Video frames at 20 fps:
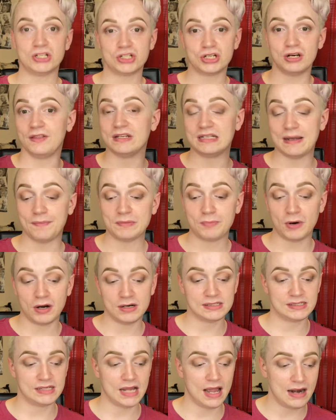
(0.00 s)
and the depth part is
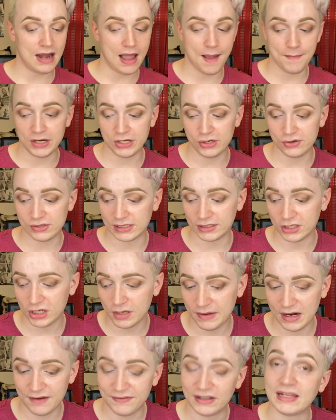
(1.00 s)
done, I'm going to use a little bit
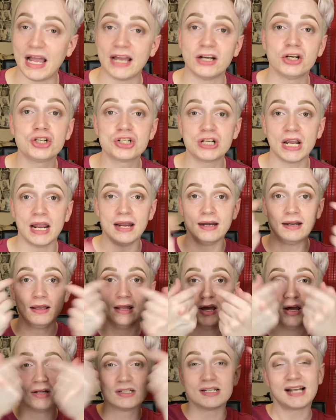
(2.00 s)
of a lighter shade
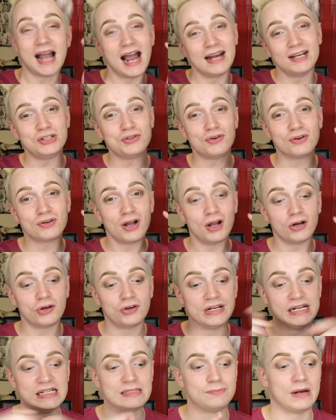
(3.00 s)
to kind of do a cut
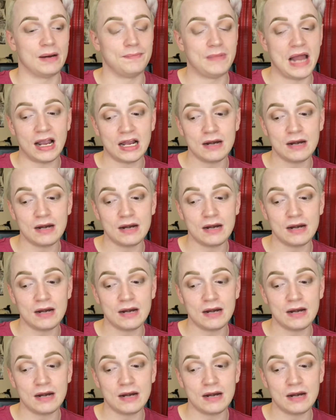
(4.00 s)
crease, but I'm not going to be